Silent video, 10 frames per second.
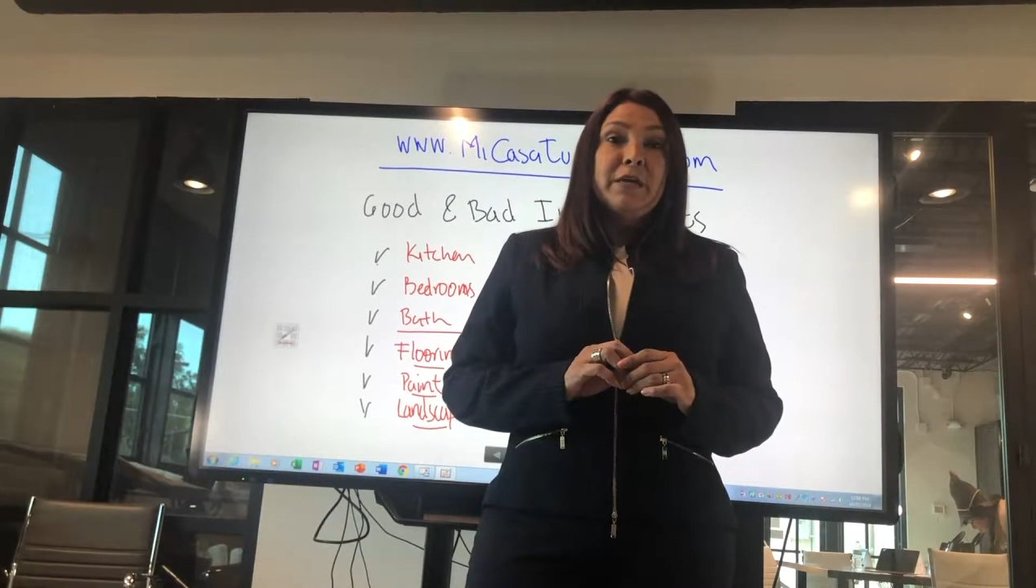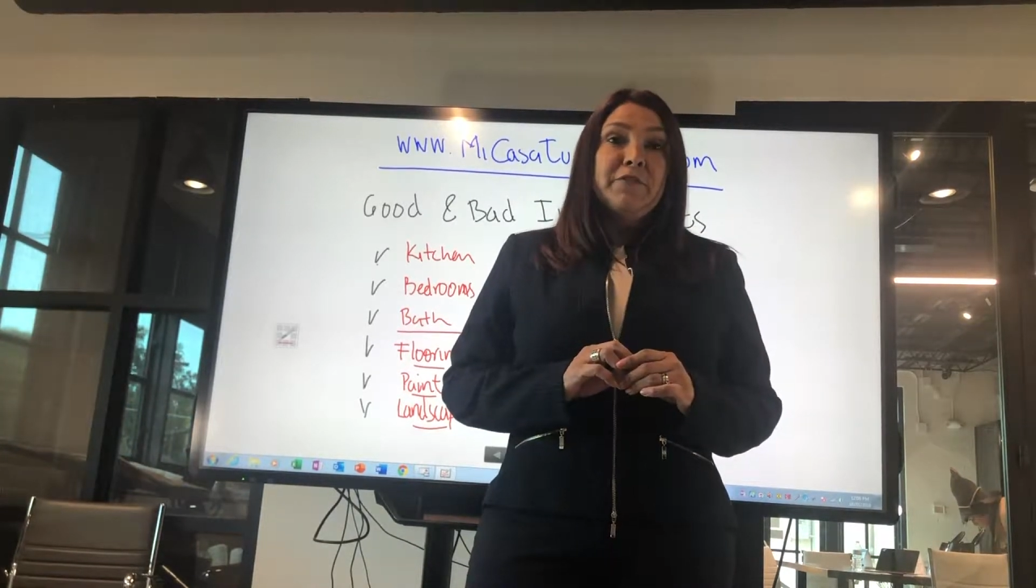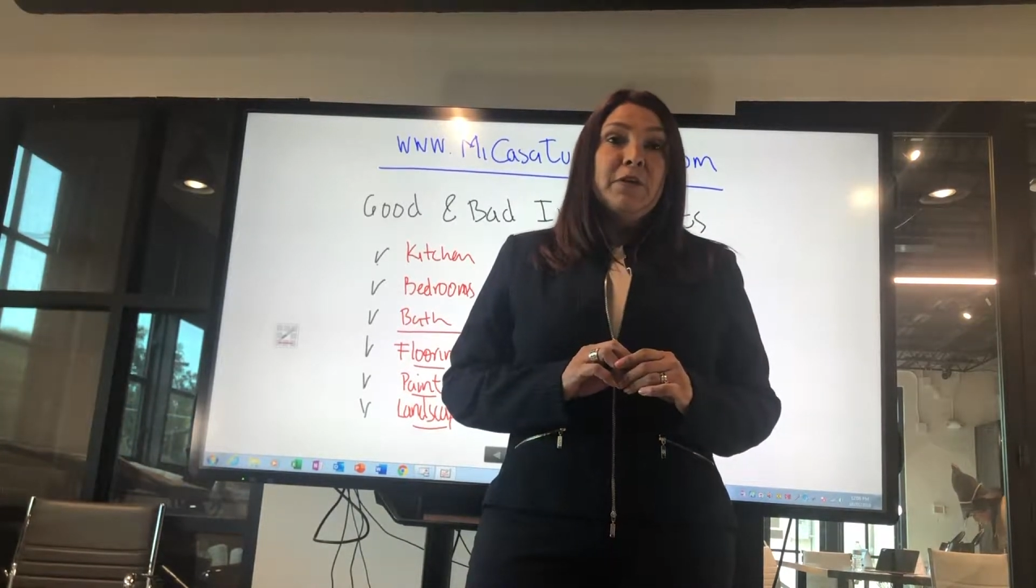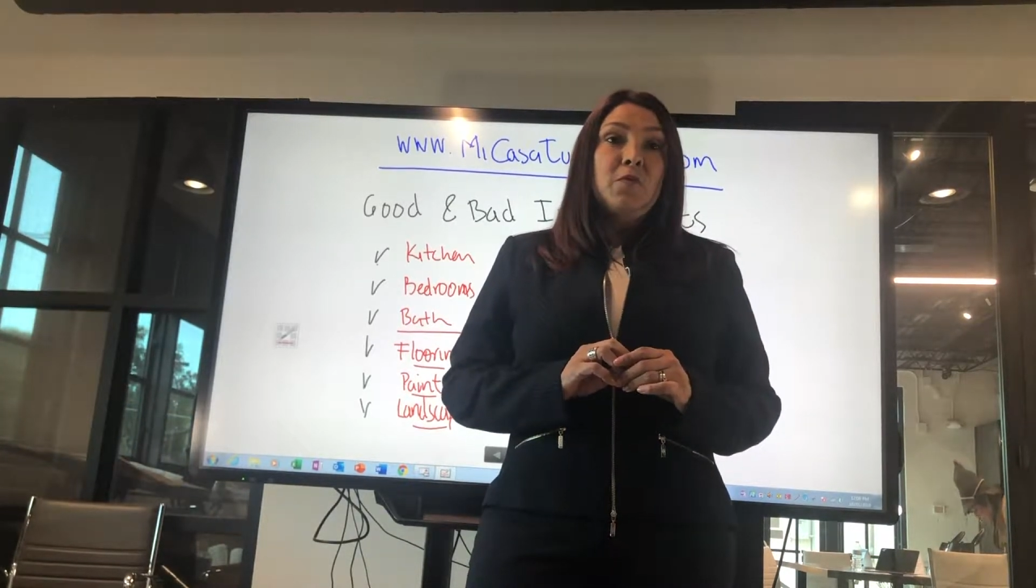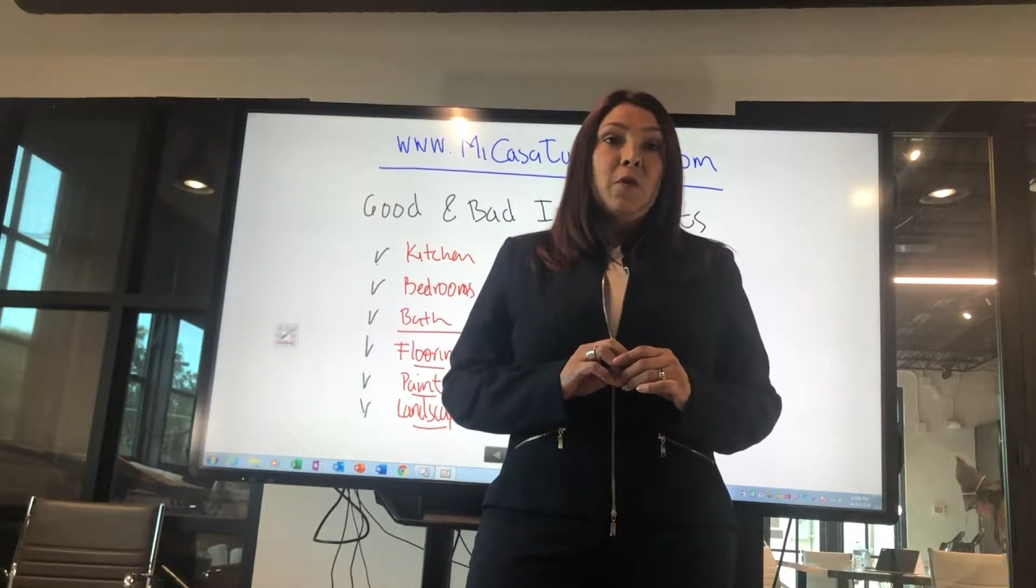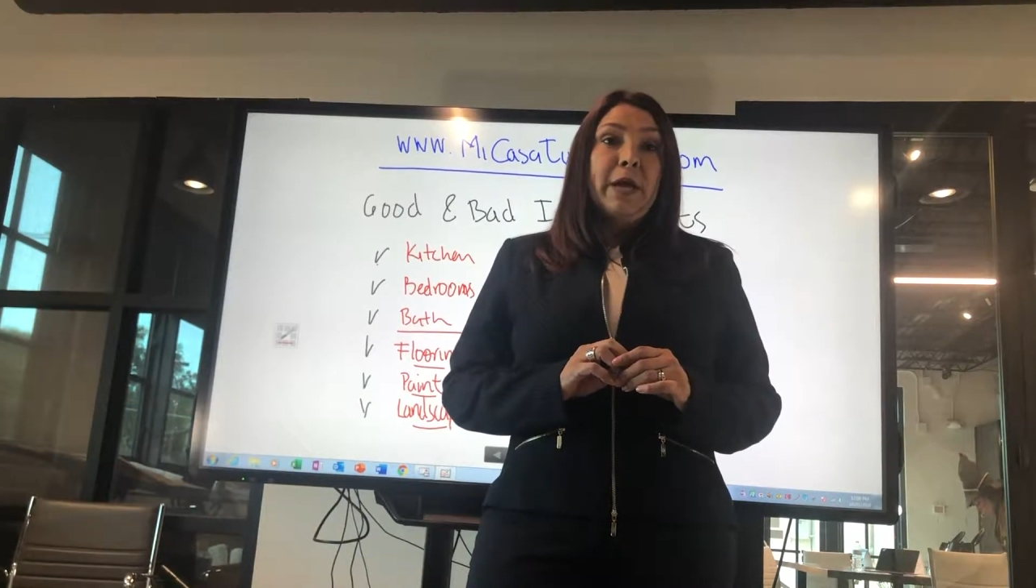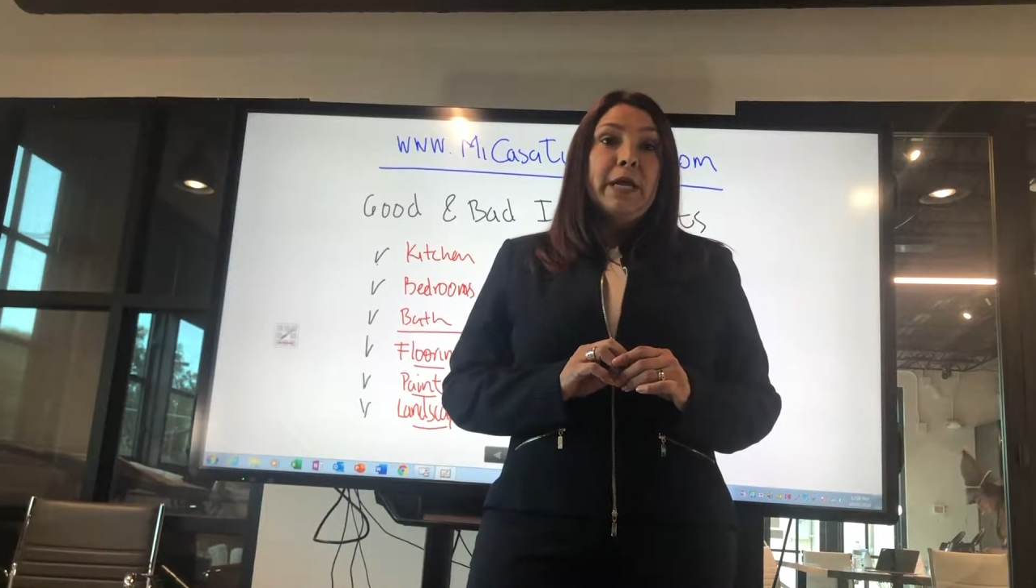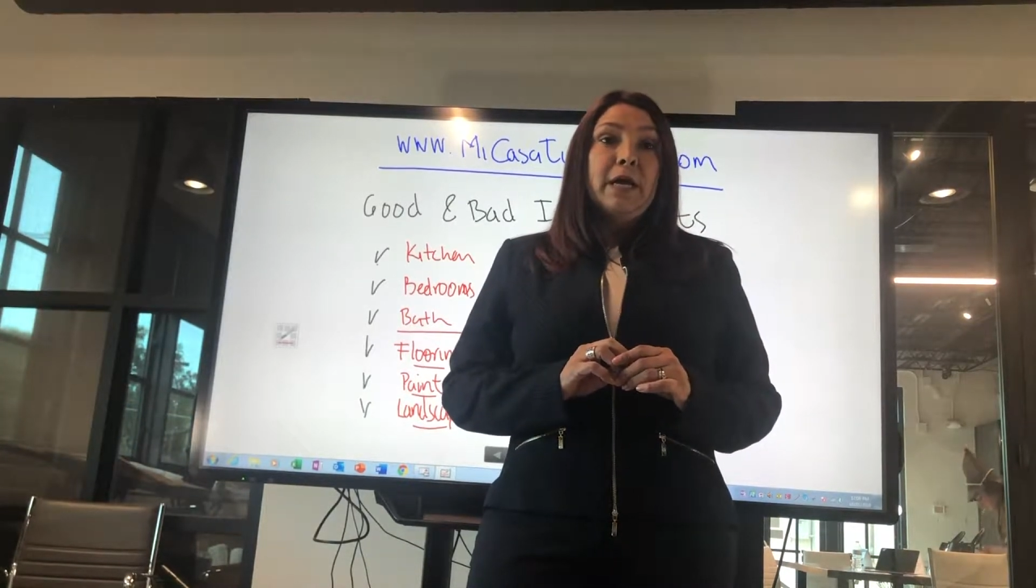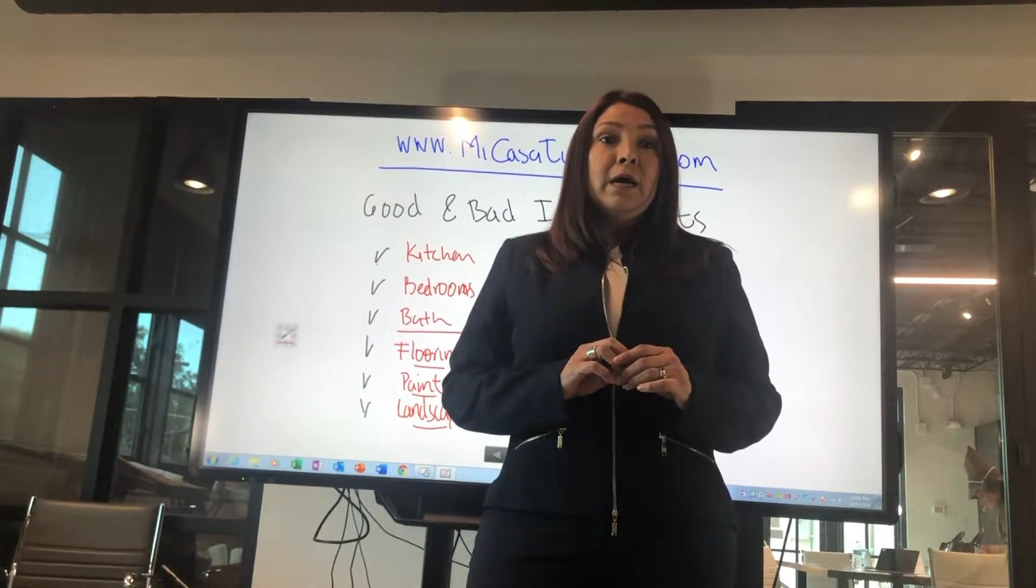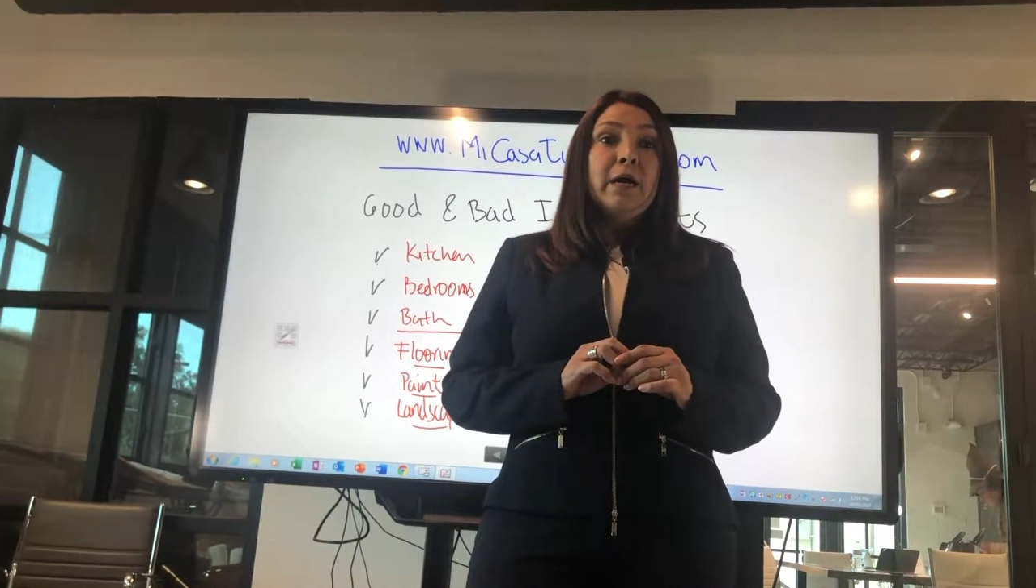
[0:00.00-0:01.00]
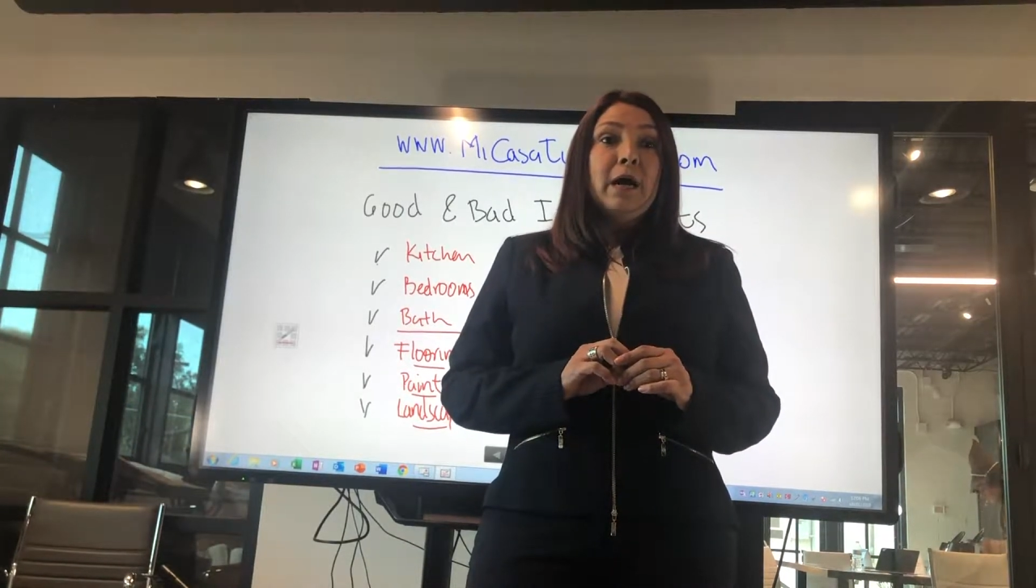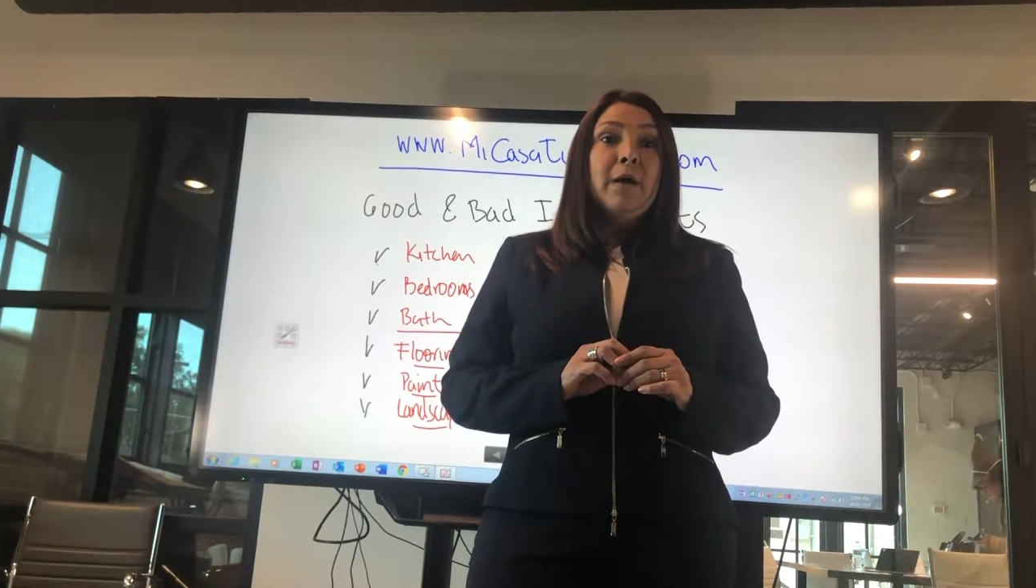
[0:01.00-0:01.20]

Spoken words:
giving away are